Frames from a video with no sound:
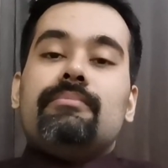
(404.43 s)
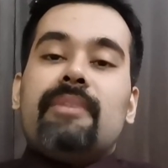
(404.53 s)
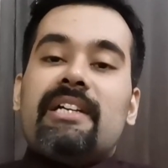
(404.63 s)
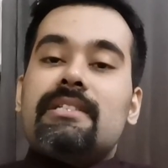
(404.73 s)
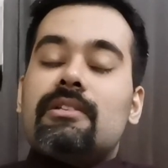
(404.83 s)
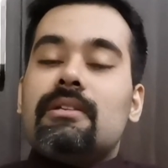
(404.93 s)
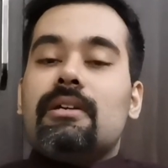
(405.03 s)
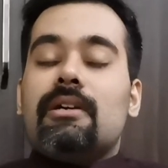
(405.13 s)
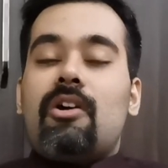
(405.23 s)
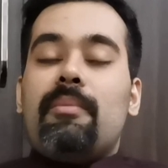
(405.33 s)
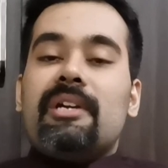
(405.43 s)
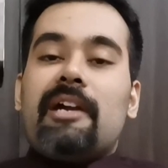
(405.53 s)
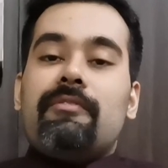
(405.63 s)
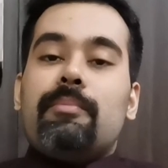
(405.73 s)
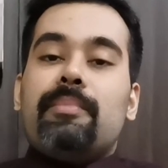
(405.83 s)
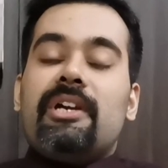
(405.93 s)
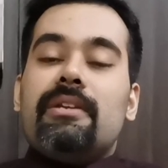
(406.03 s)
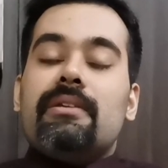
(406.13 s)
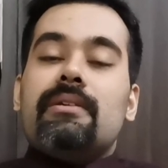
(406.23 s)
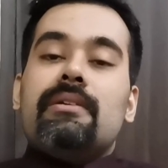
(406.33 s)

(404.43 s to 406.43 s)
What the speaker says: Next common type of pain